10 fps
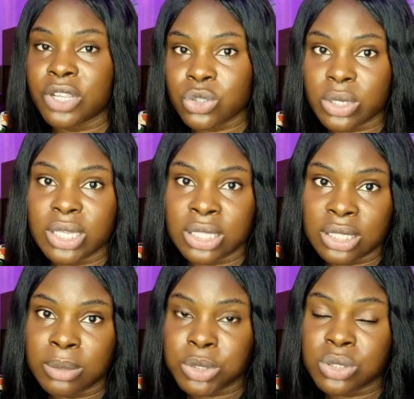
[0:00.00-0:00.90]

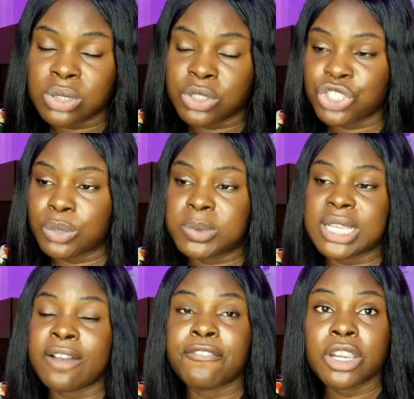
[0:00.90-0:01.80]
internships and
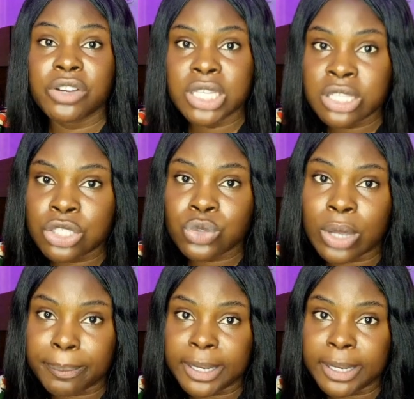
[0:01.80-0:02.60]
very easy to apply for.